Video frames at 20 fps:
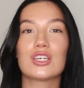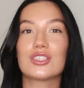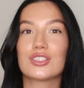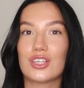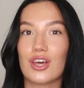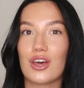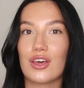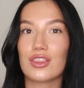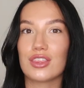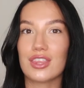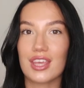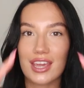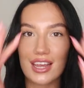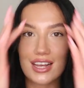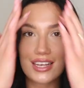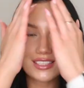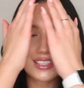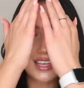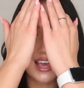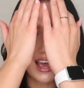certain
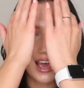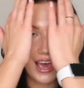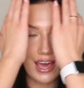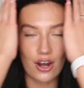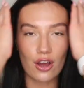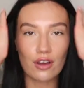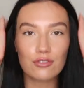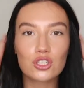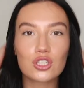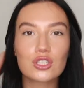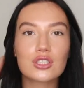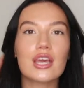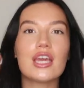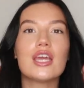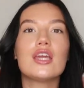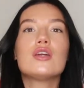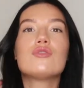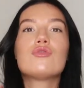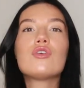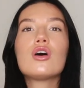things and I've just
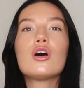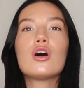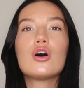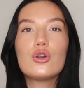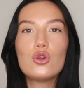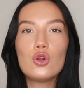either